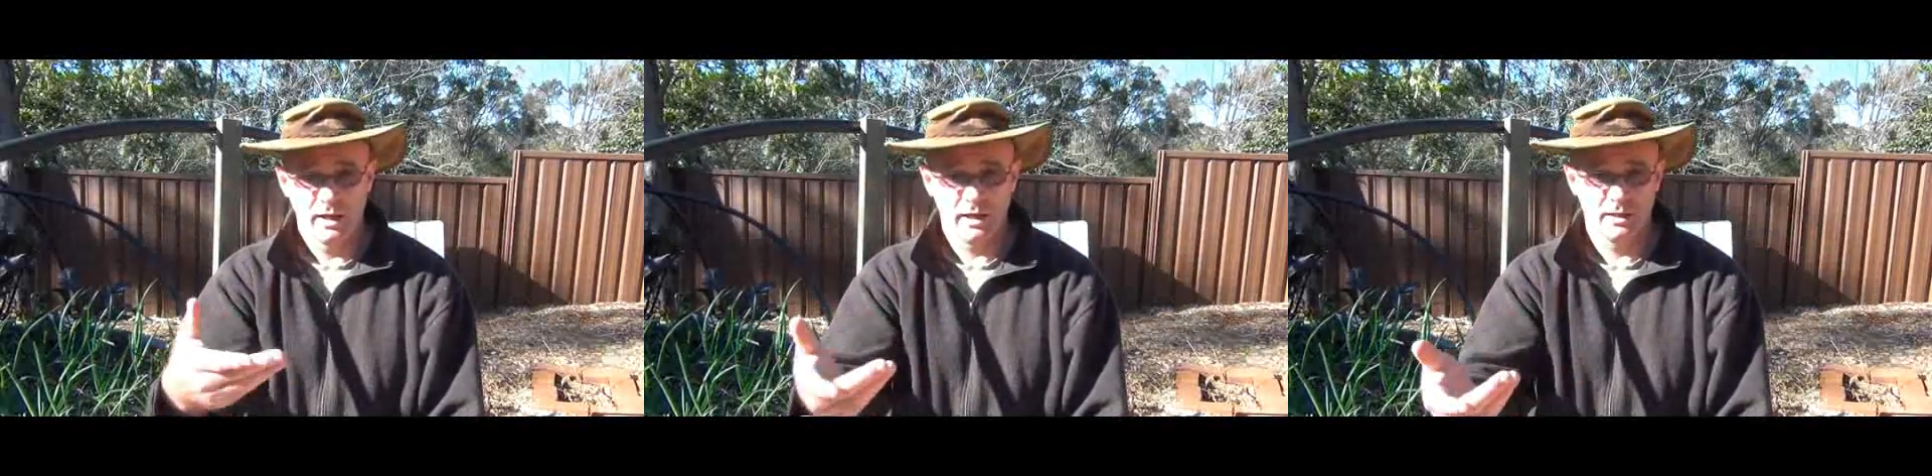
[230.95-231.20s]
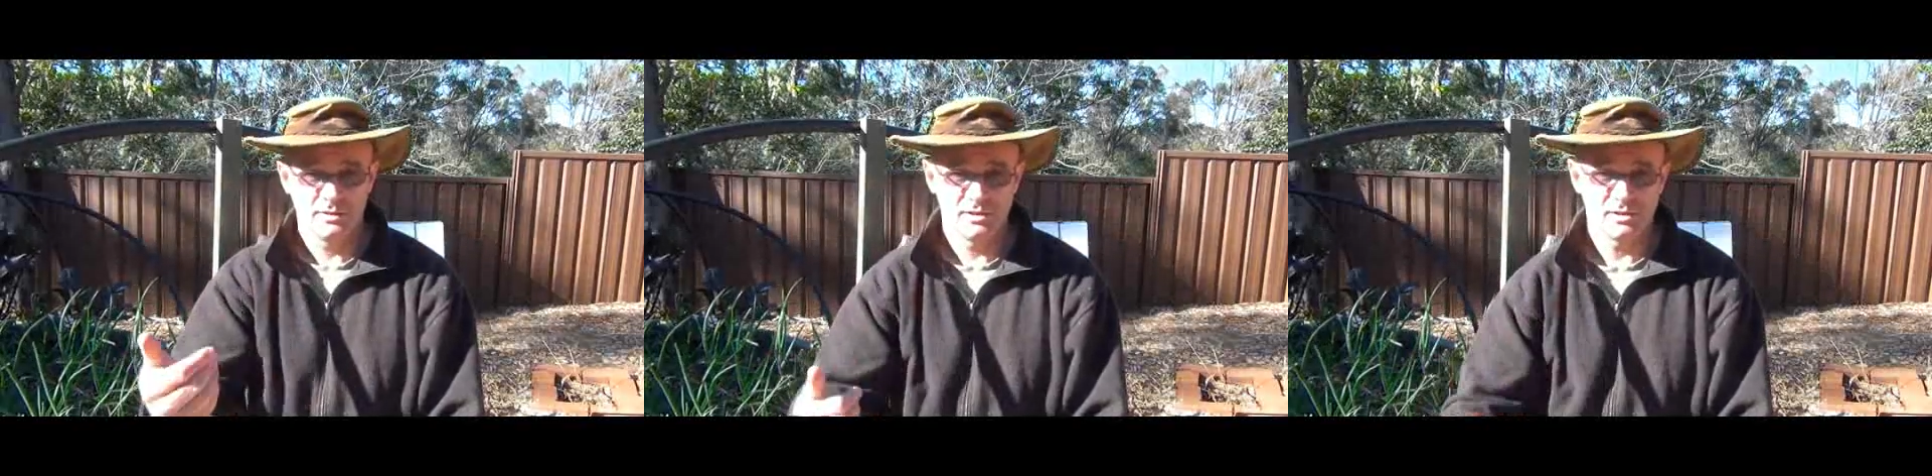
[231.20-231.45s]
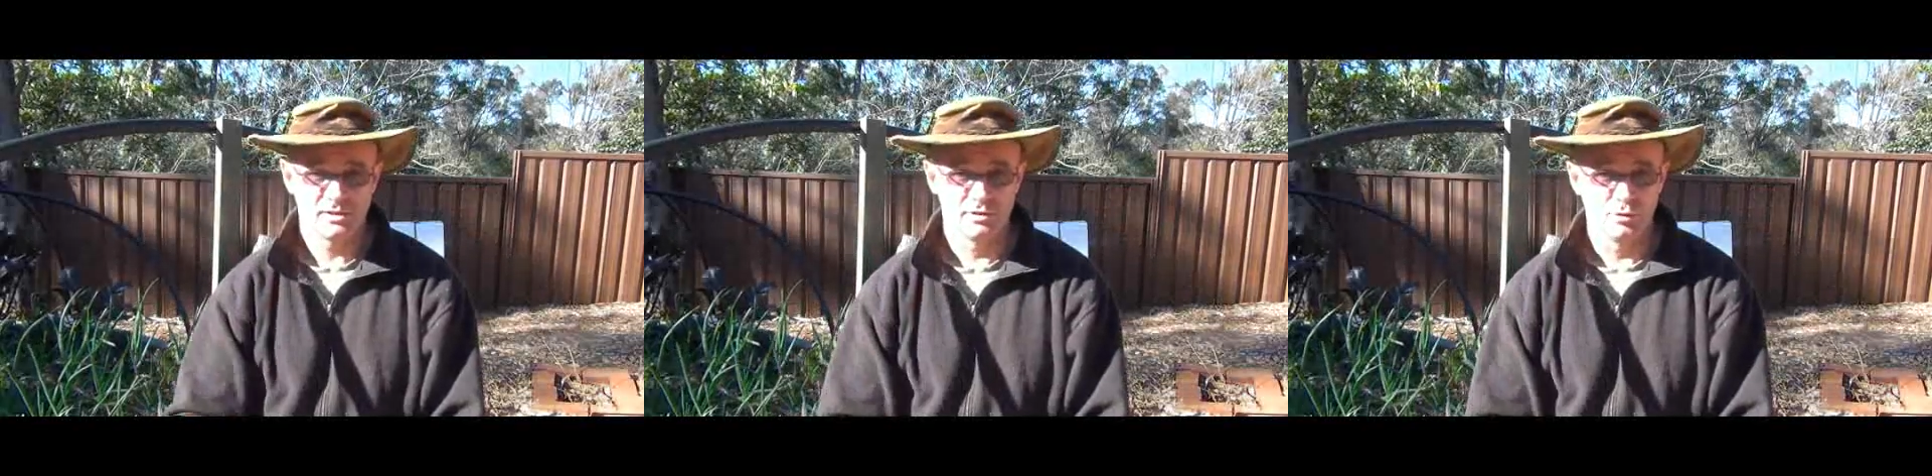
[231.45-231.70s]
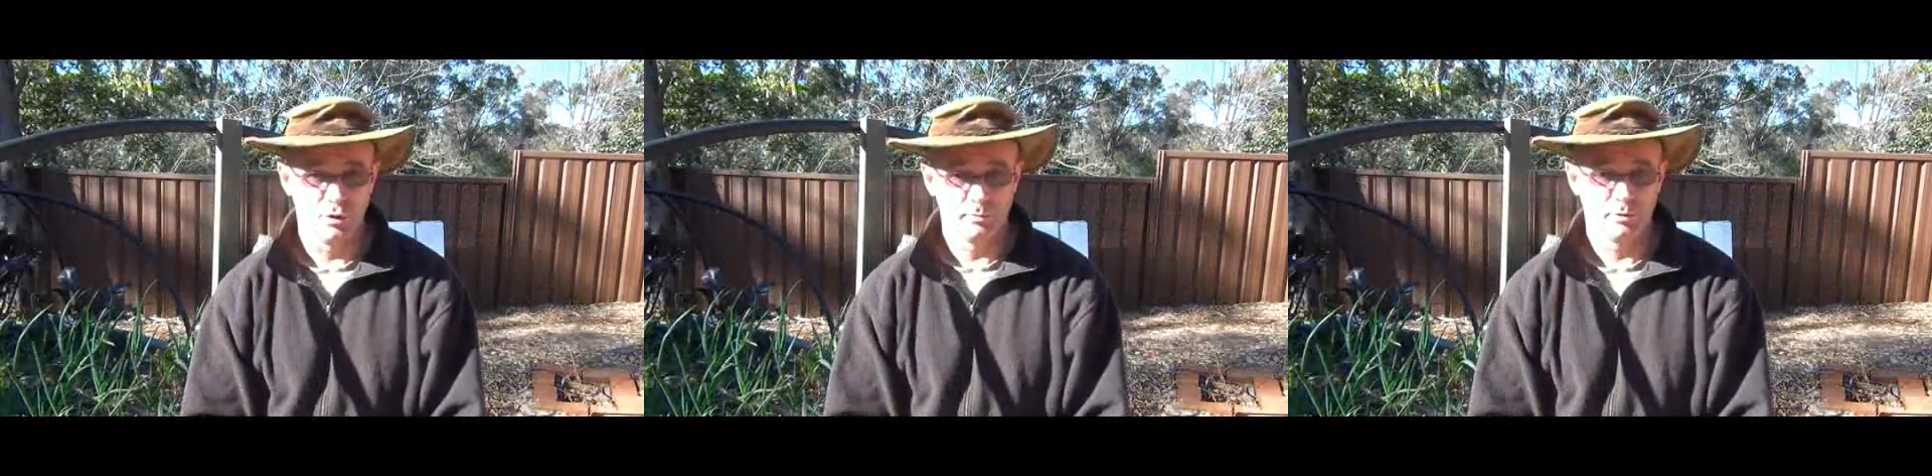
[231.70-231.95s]
and it's just
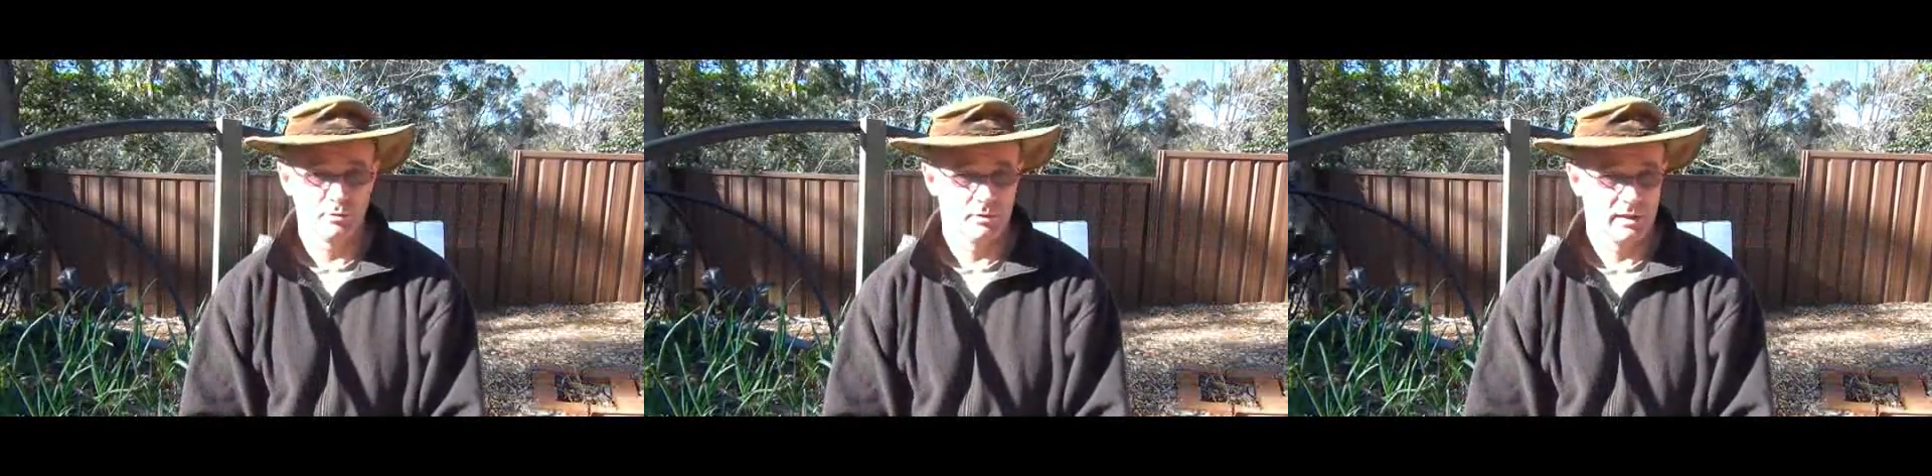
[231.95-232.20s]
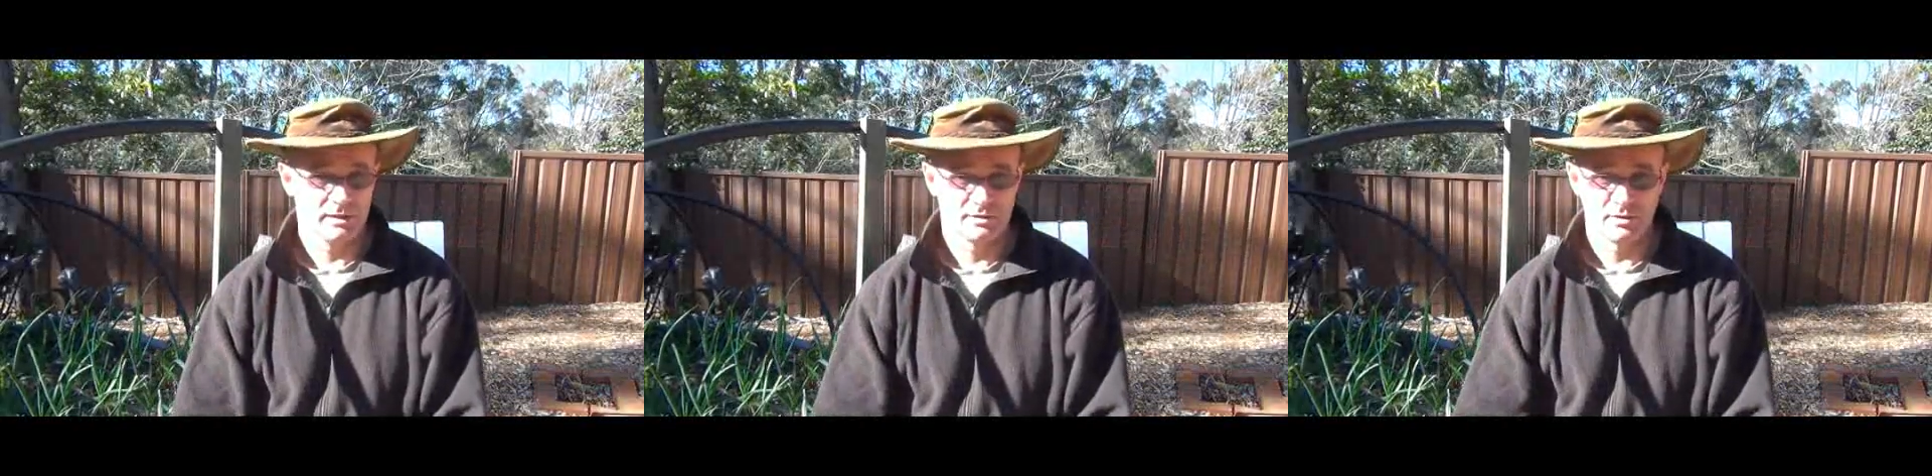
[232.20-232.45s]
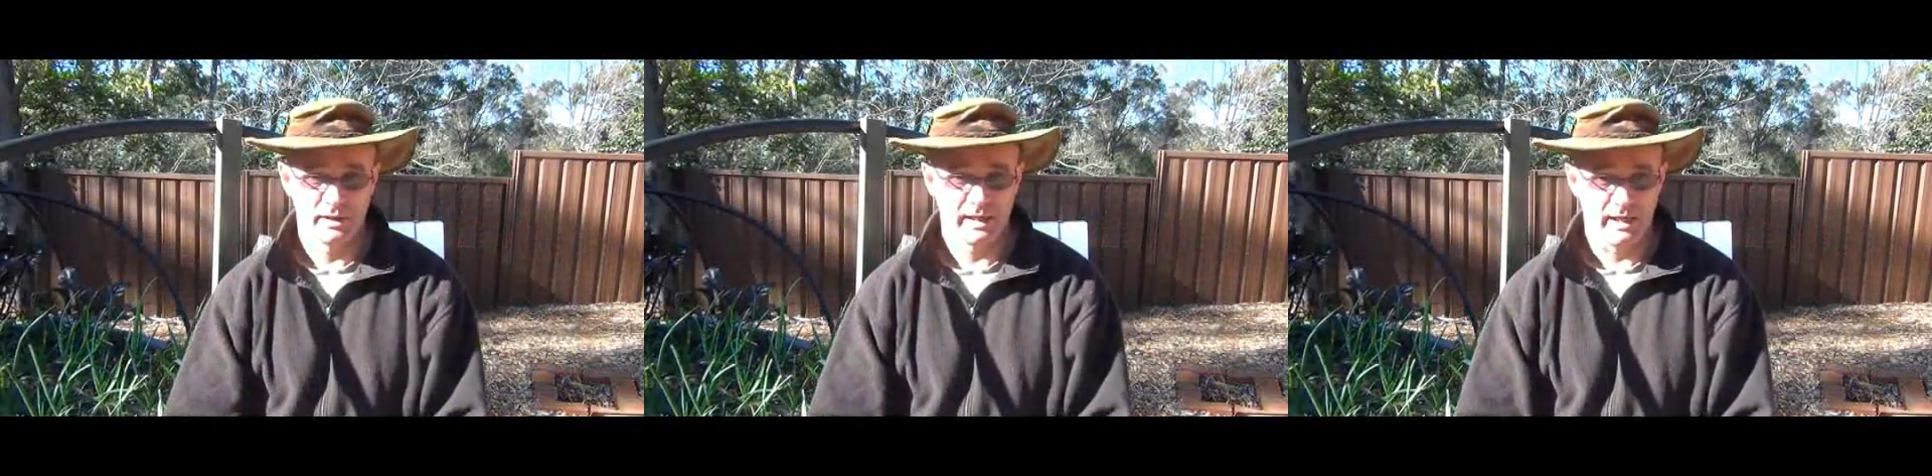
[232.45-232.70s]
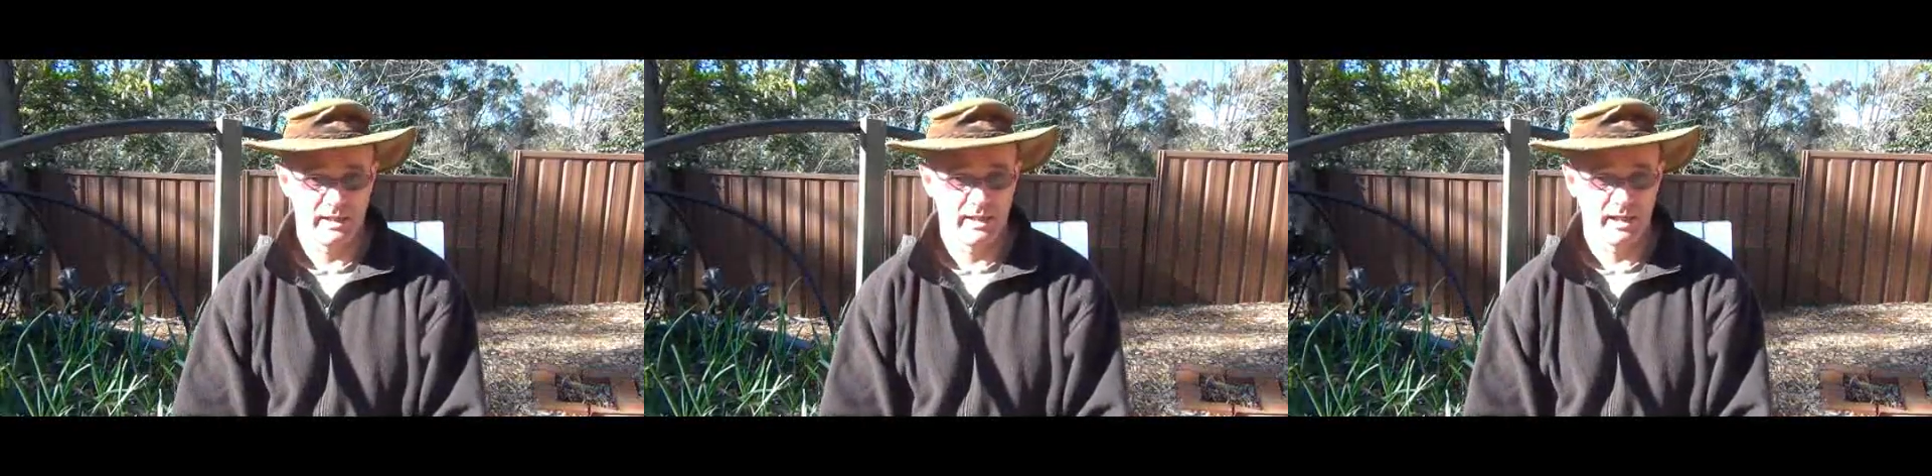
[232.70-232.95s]
a normal, it's
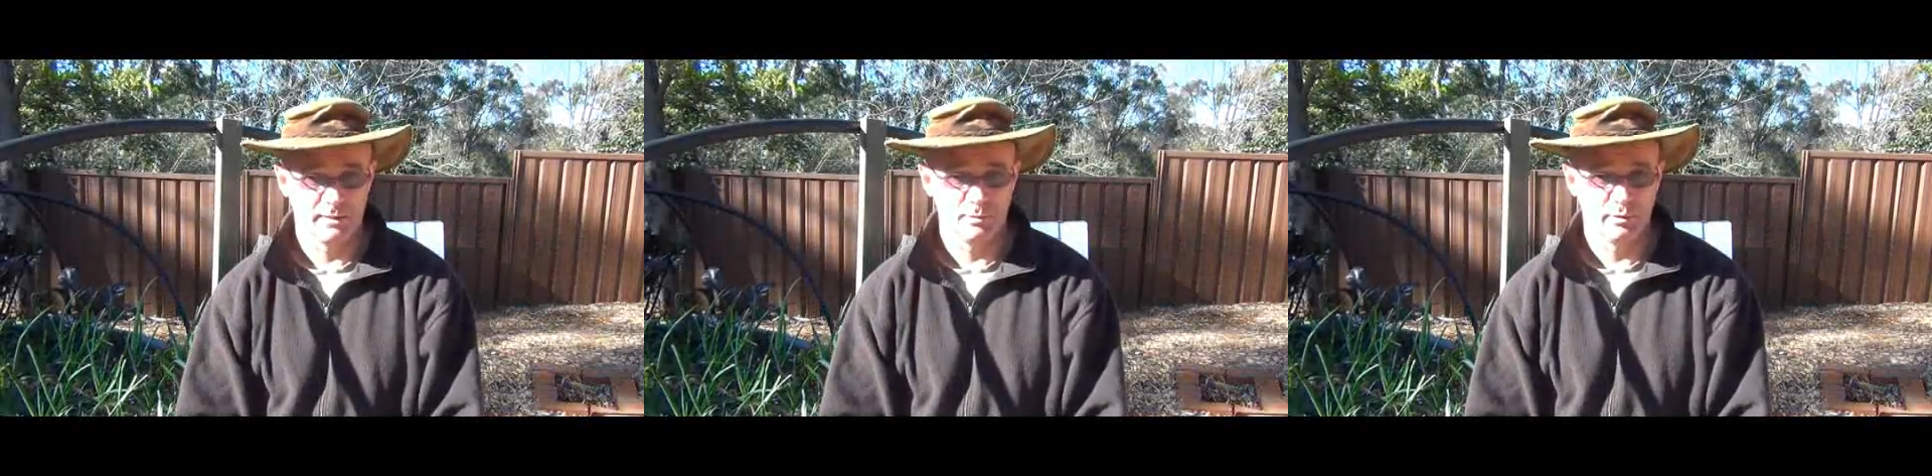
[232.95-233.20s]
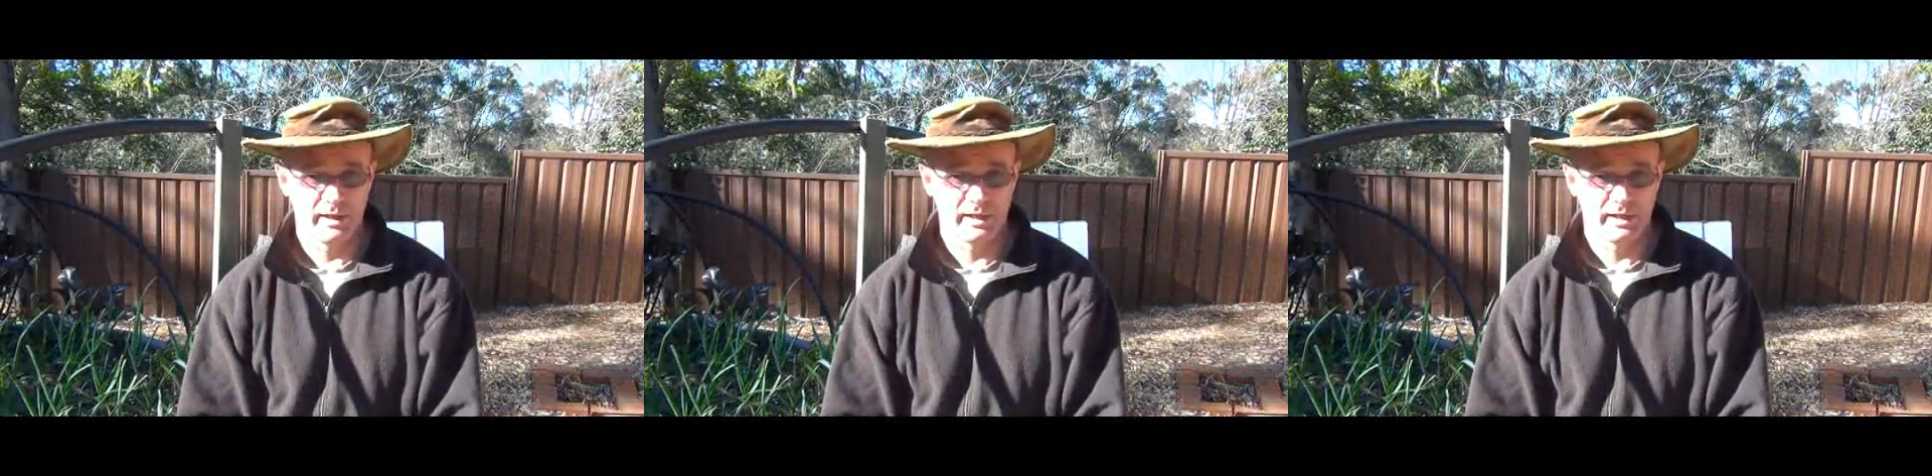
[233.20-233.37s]
like any animal.